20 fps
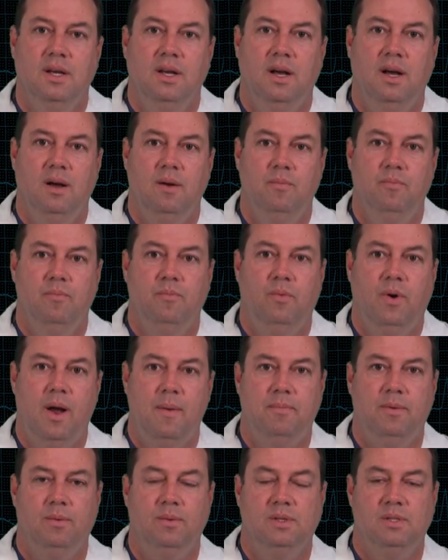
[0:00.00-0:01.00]
um,
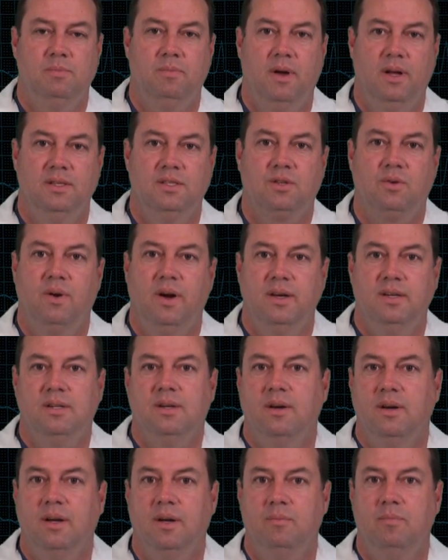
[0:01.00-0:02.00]
rapid response
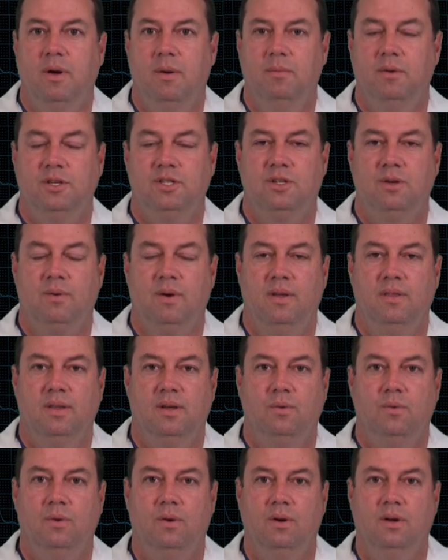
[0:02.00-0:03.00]
criteria published around
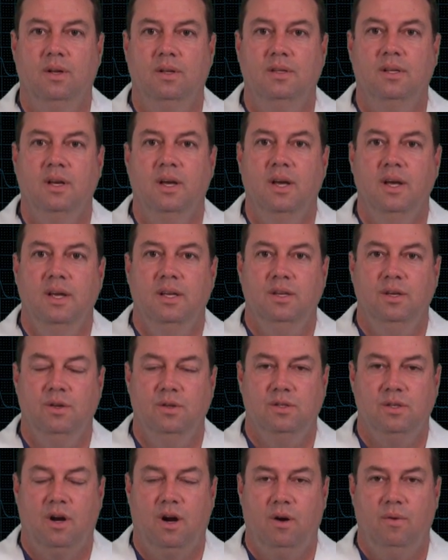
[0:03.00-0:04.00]
the world
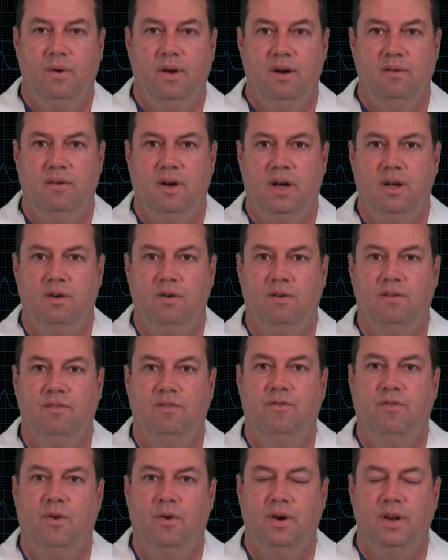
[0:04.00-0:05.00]
use a heart rate of
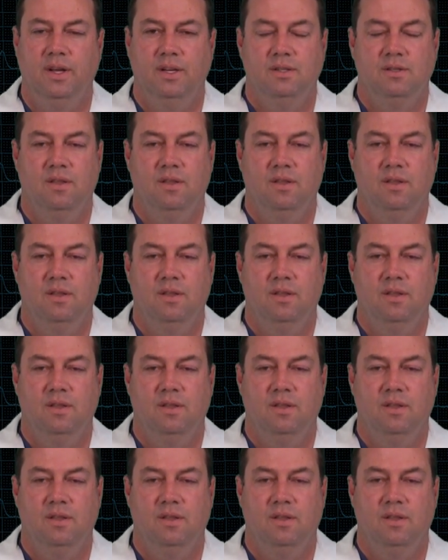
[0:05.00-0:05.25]
140.